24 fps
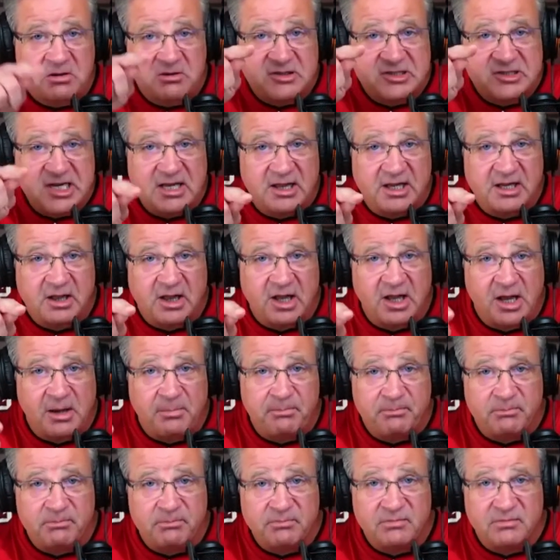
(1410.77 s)
see a little
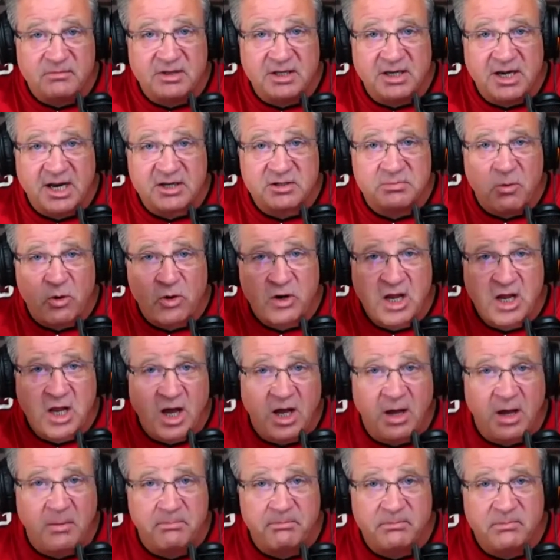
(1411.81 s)
up, the next morning
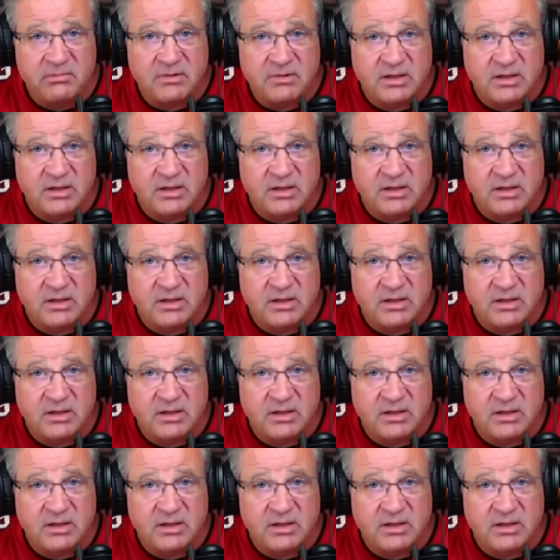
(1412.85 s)
up.